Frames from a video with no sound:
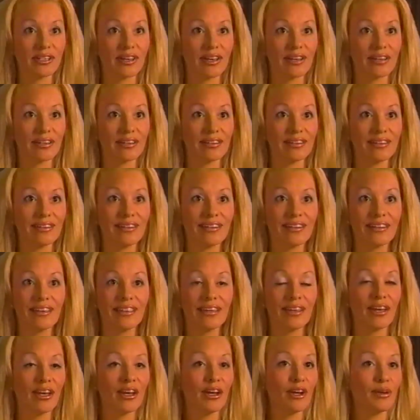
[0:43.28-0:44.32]
done,
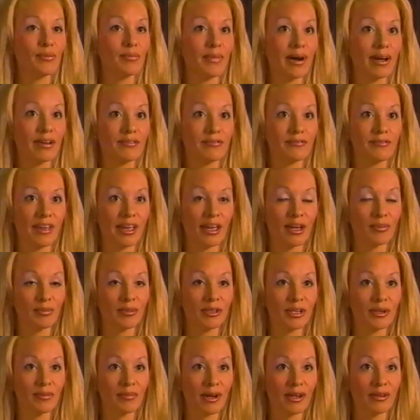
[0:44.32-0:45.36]
my
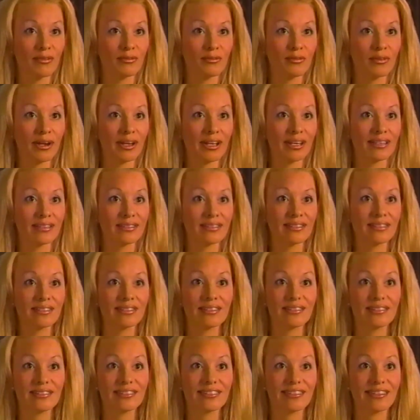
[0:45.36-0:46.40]
family and my friends
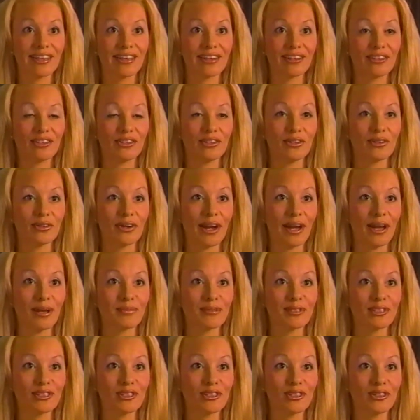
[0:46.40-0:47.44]
said, "You're
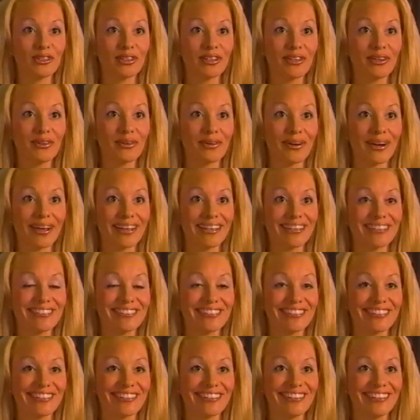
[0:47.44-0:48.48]
absolutely
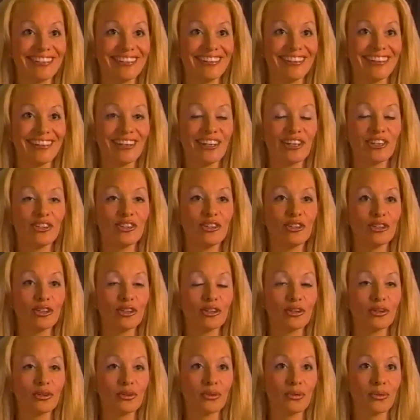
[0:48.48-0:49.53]
crazy. You
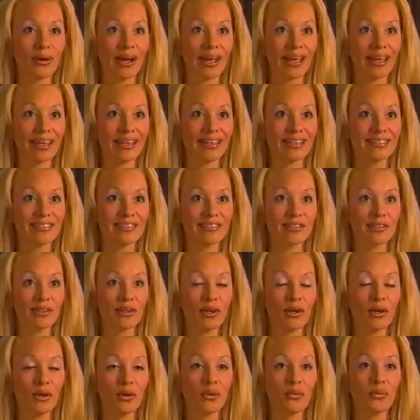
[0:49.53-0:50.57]
look great.
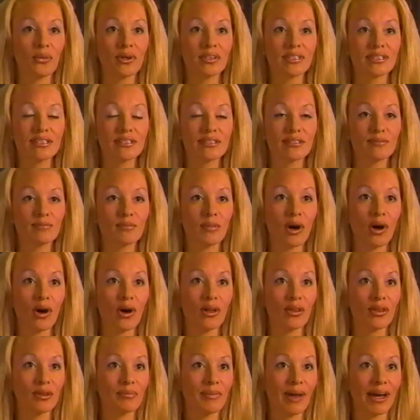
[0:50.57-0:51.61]
What
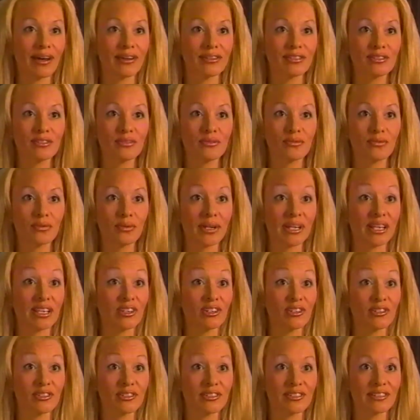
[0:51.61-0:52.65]
small amount of
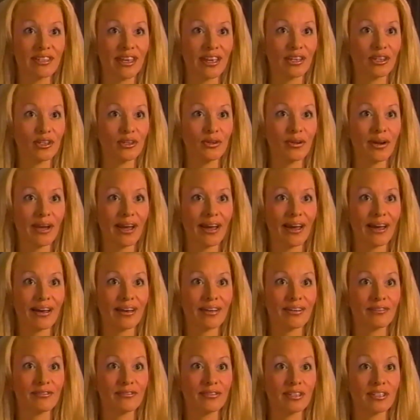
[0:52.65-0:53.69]
wrinkles that you
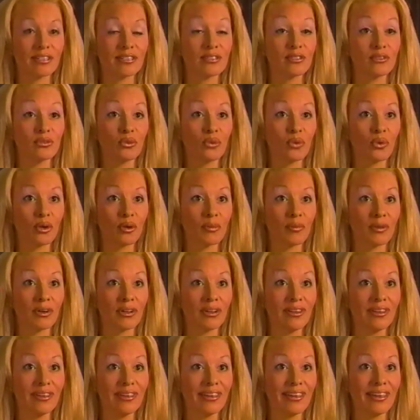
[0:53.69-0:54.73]
have is
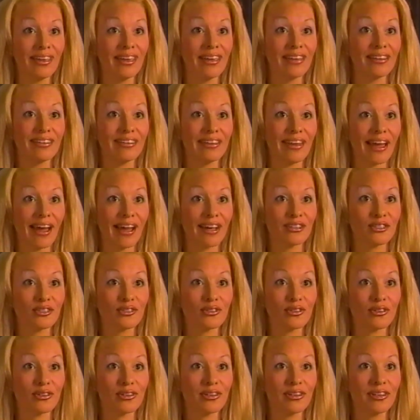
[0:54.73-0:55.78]
normal,
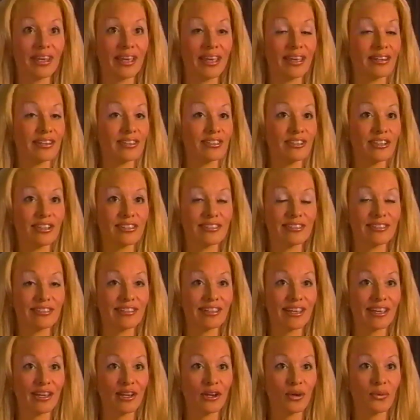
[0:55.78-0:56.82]
natural, and it doesn't
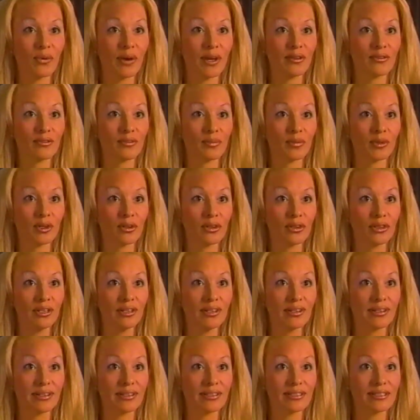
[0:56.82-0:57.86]
take away from your
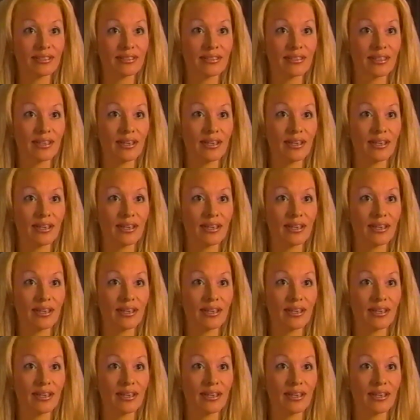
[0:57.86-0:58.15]
looks."